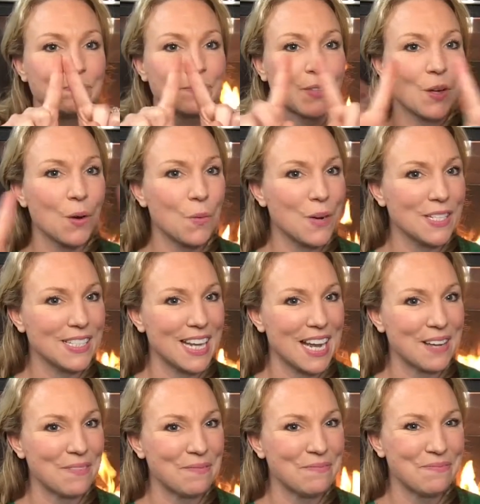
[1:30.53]
Kwanzaa.
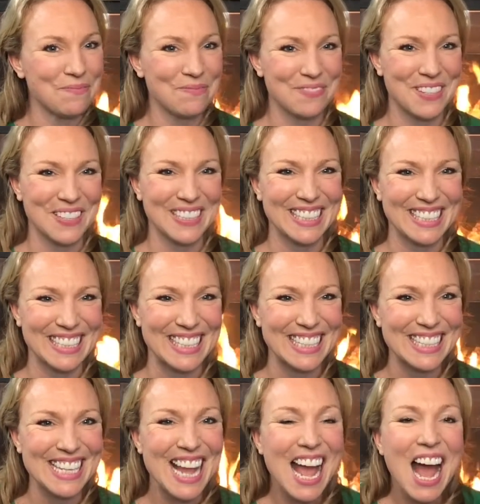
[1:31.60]
Very
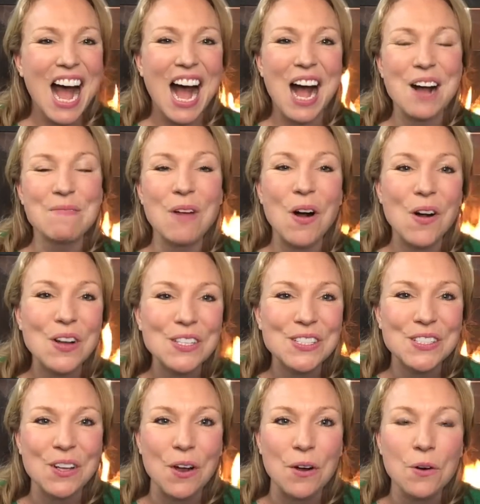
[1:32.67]
good.
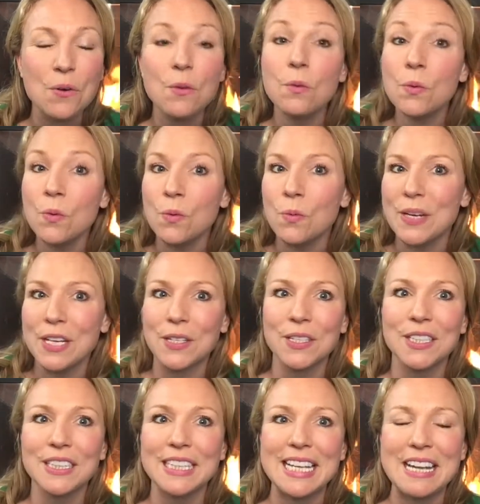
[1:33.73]
Also, we
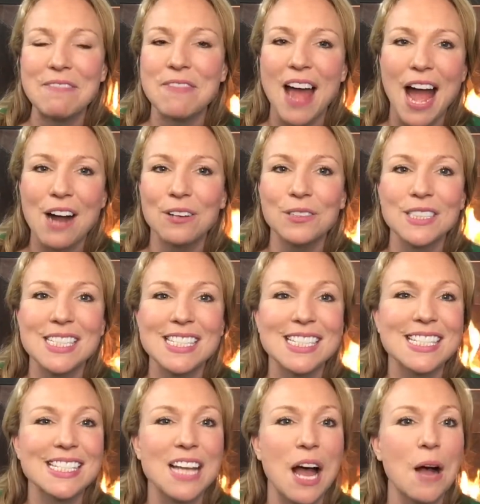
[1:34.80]
could leave out
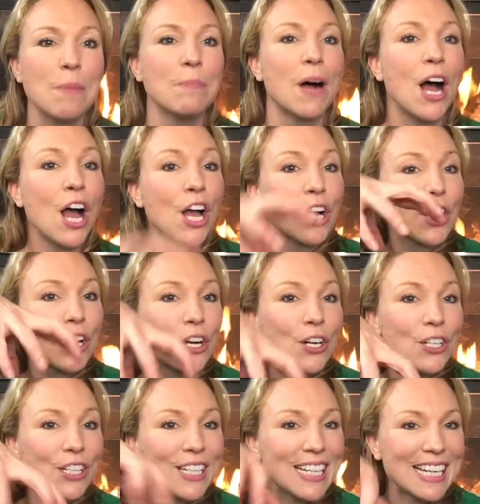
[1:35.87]
some
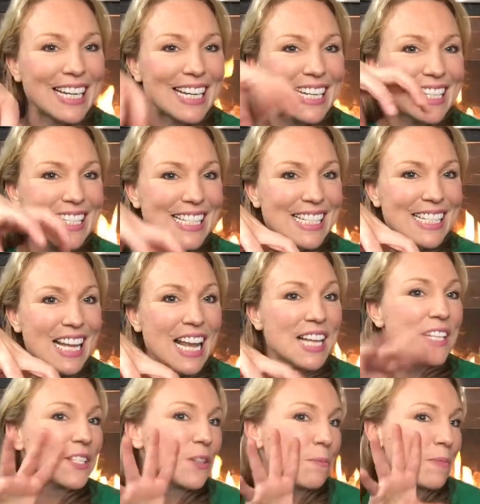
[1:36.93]
cookies,
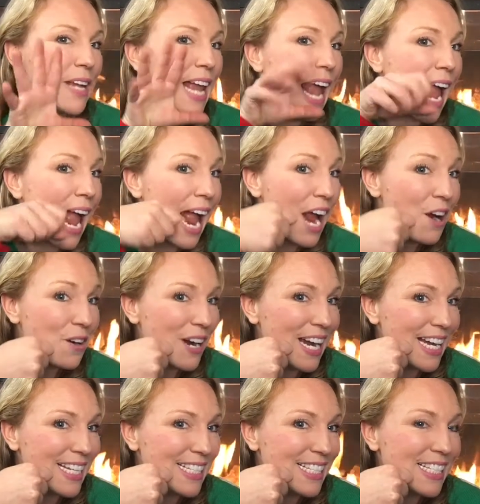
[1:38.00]
some
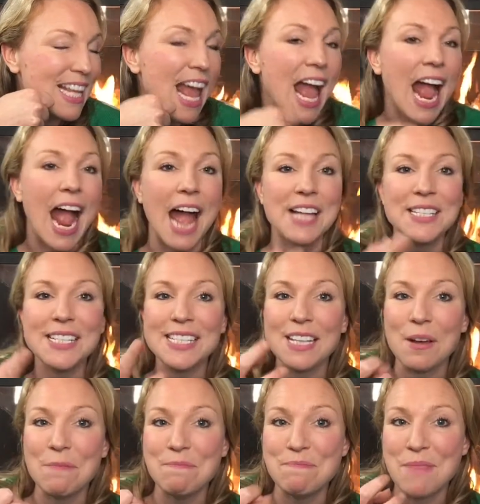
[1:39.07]
carrots, and
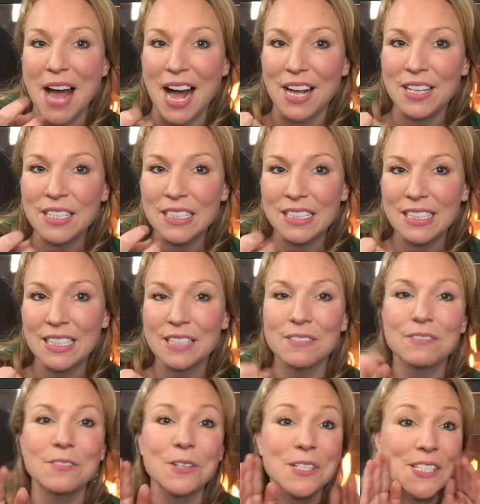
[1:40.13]
some milk
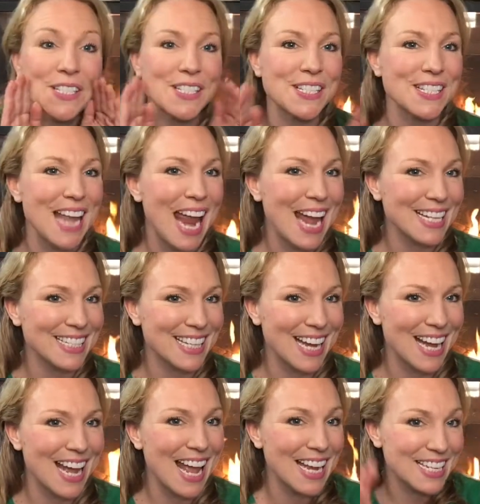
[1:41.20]
for
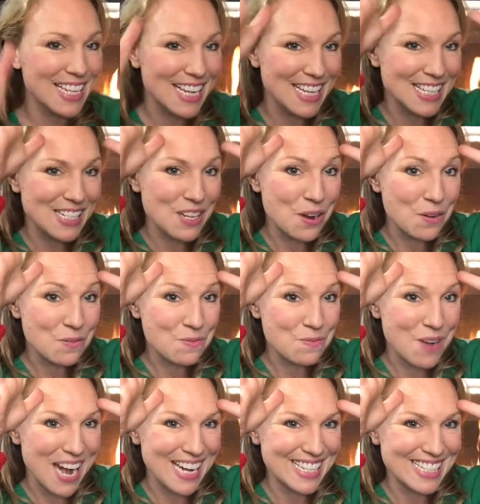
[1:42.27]
Santa and his
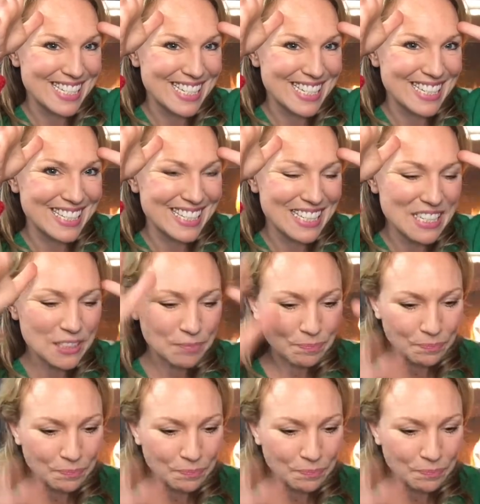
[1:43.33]
reindeer.